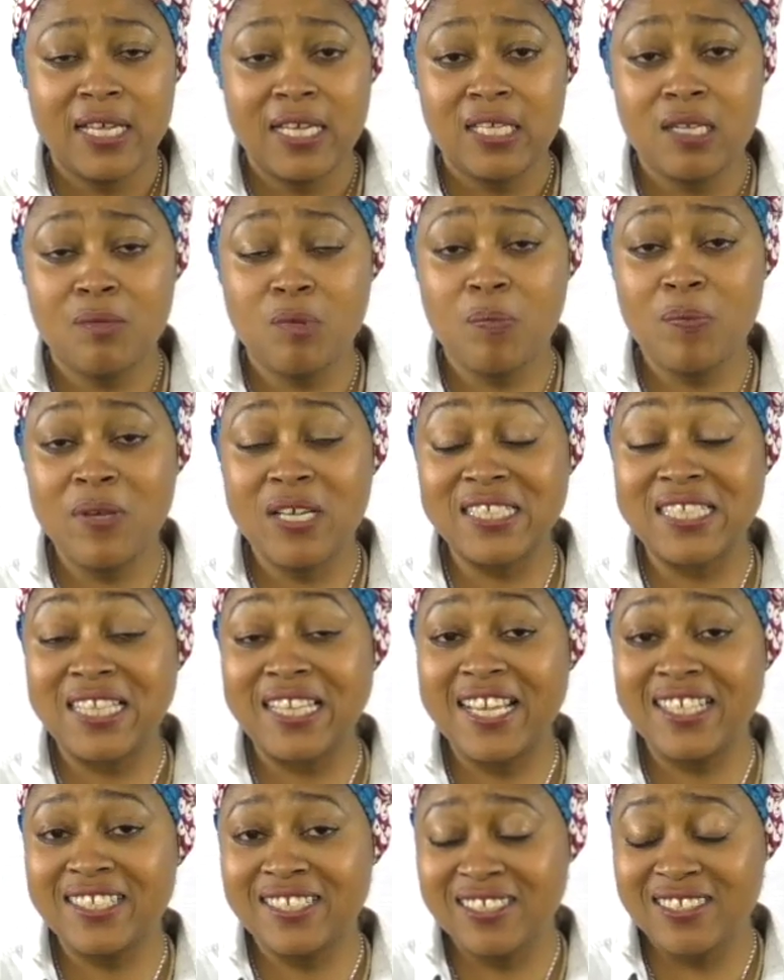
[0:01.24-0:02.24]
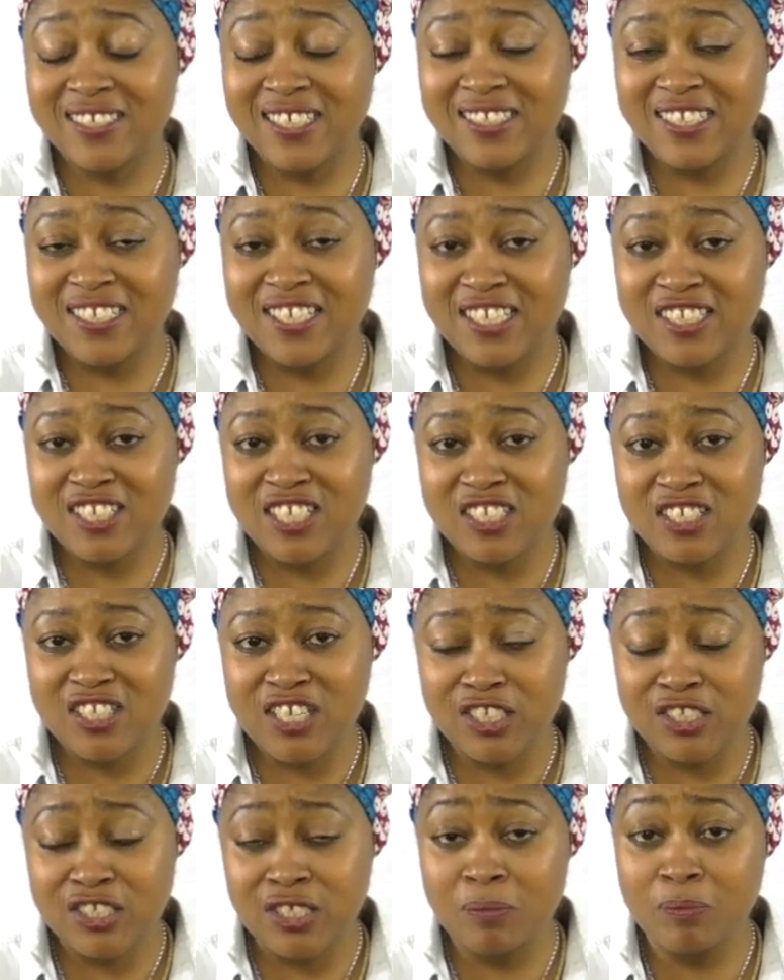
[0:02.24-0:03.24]
Namibia's latest internet
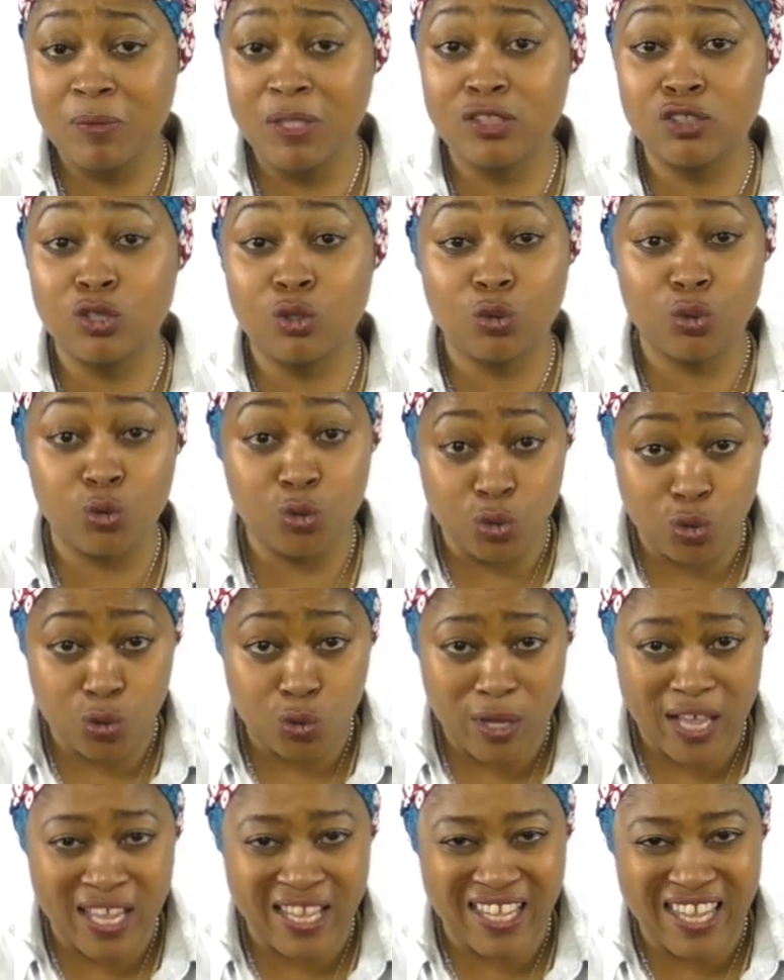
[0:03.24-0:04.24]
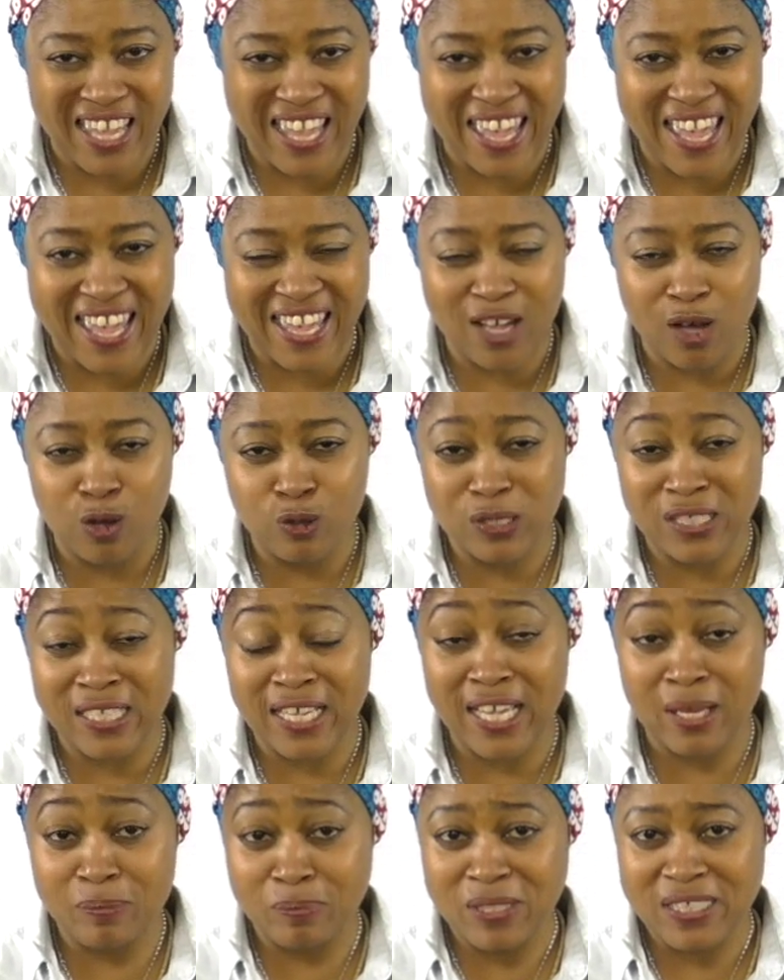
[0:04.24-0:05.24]
sensation, Milton Xuro, aka OC
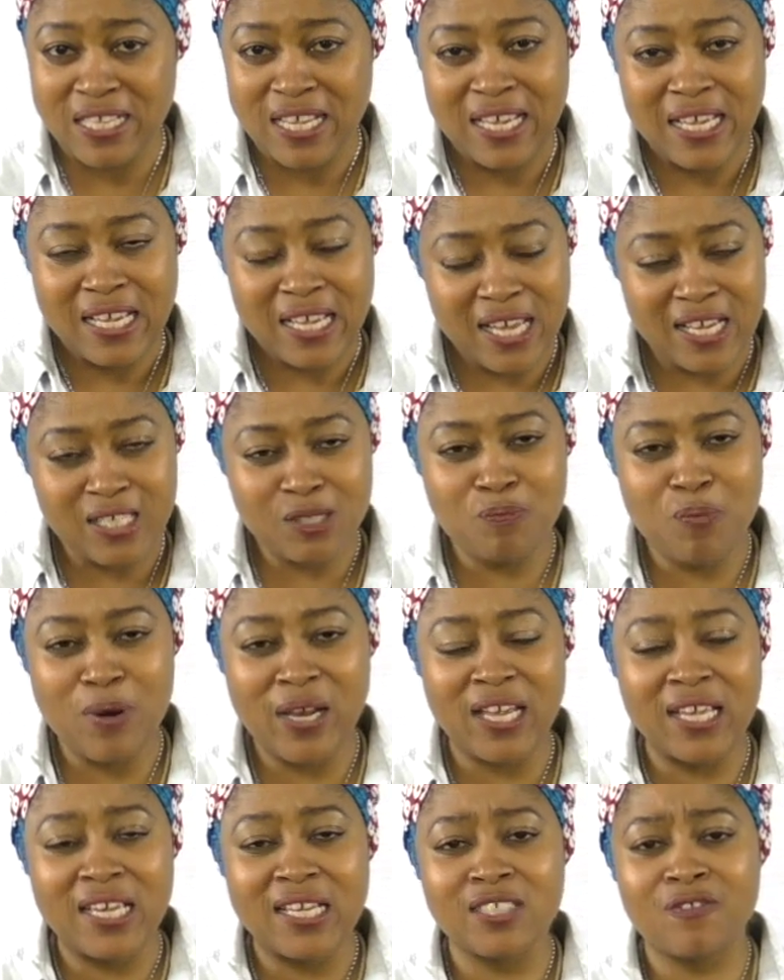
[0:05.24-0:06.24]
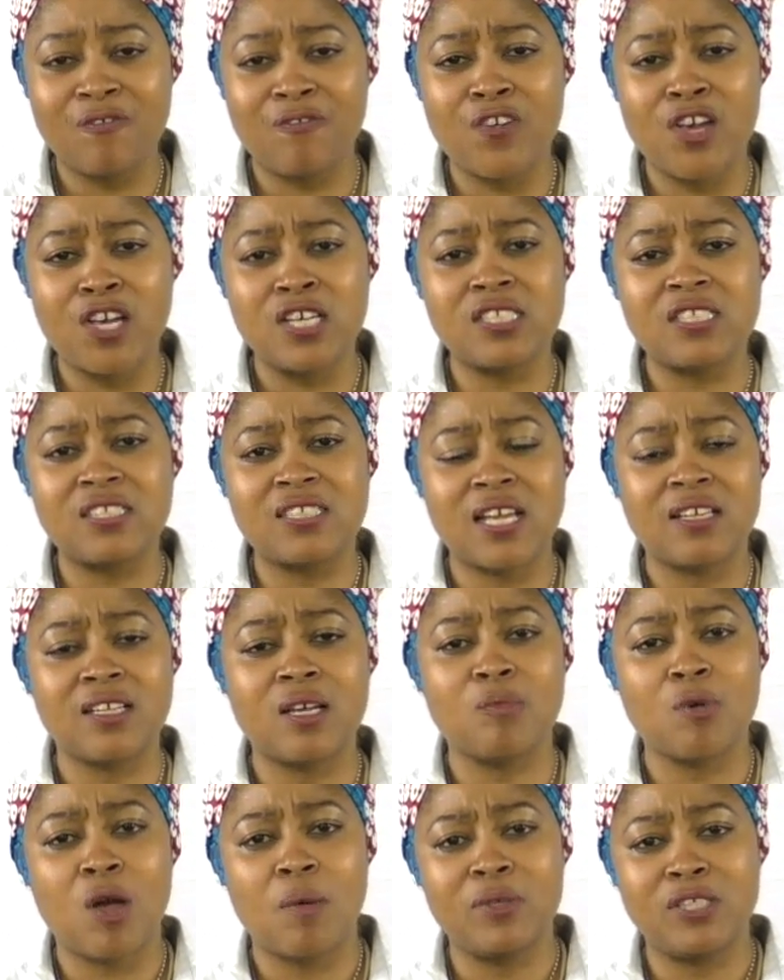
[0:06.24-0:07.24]
Ebs, is bringing his first
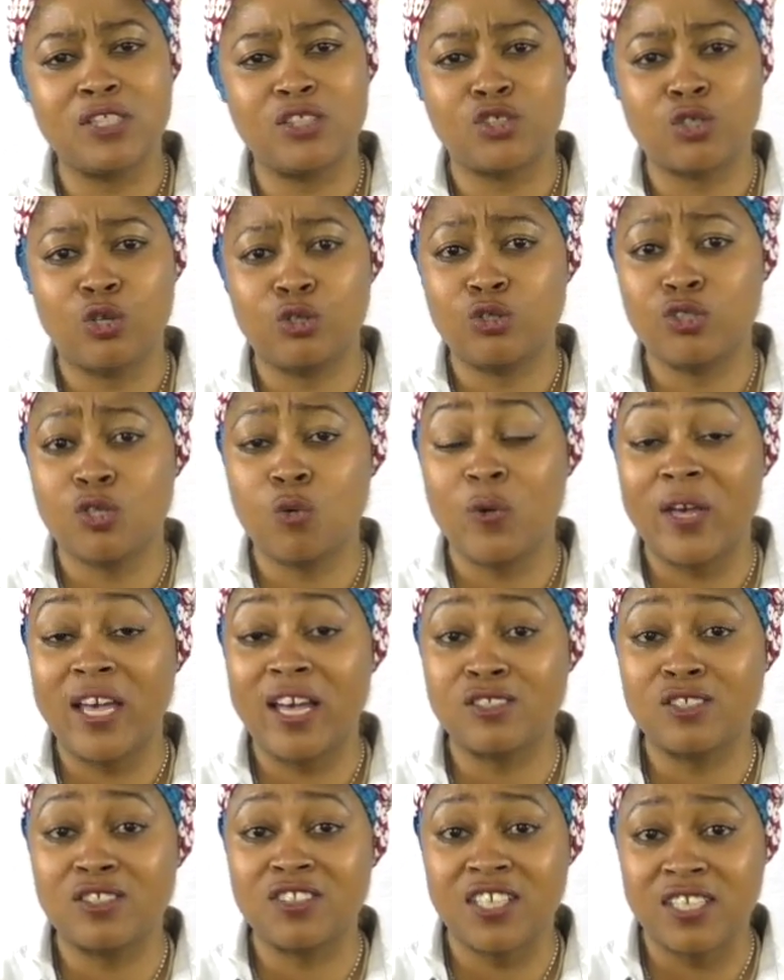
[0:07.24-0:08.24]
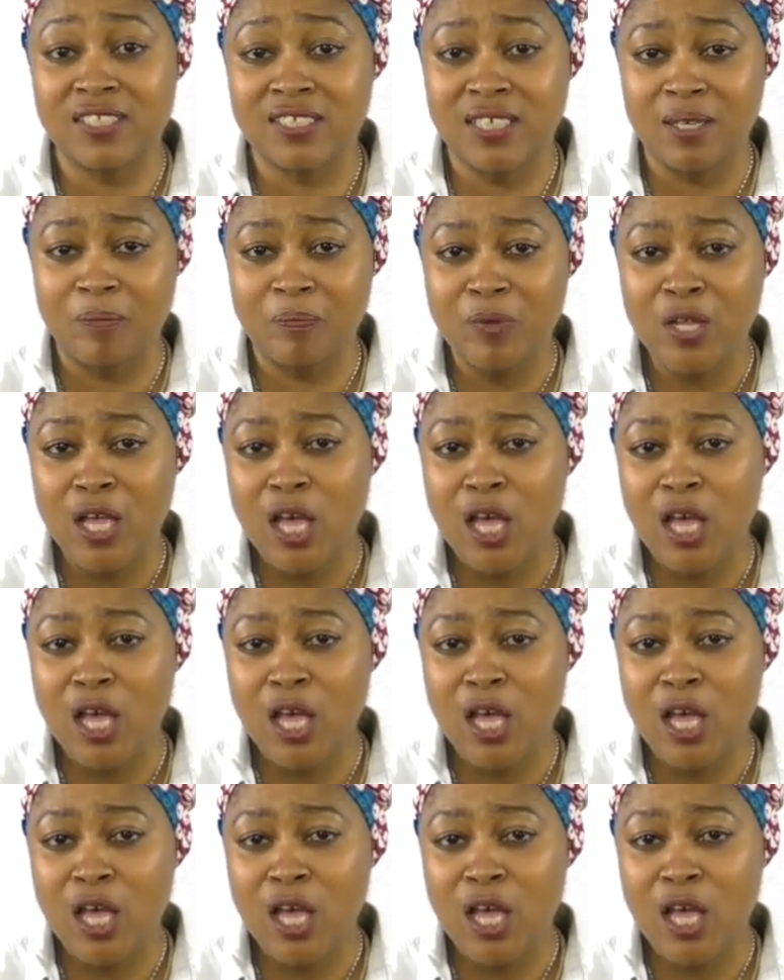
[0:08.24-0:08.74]
stand-up comedy show to the Warehouse Theatre.